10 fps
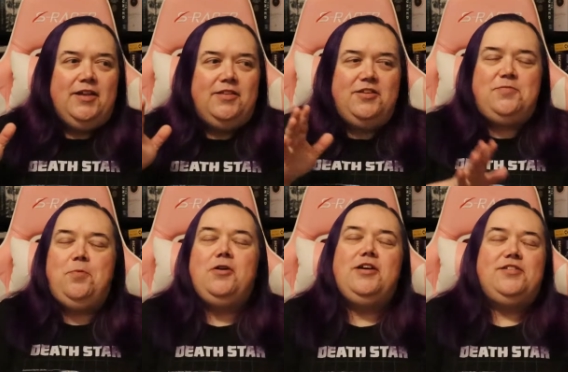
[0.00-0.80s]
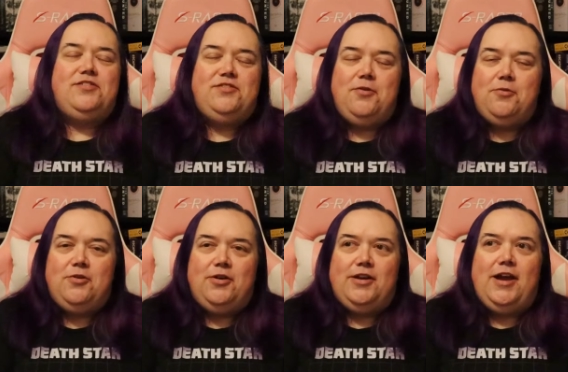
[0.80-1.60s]
This book is so
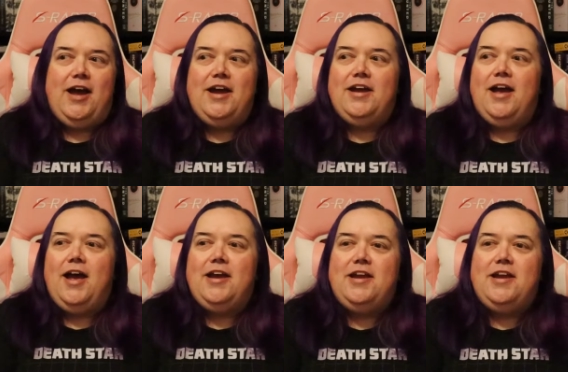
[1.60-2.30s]
good. I